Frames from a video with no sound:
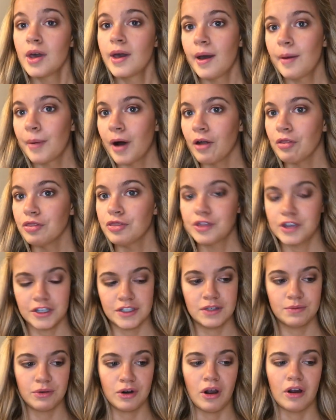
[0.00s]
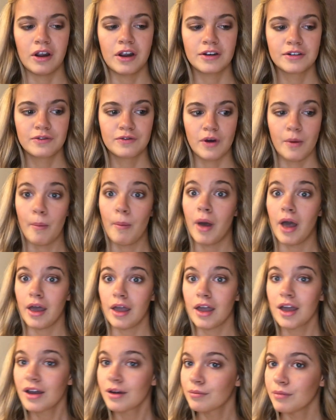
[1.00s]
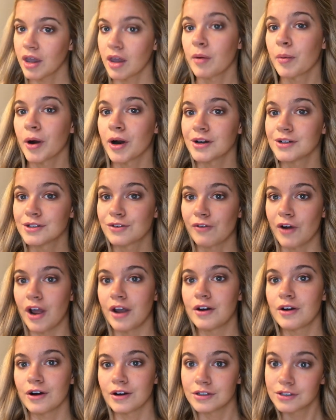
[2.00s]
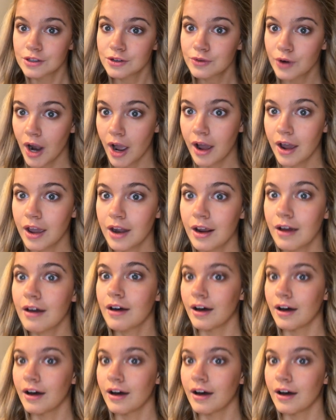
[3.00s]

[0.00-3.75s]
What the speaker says: about this product from my makeup artist friend, Austin Ride,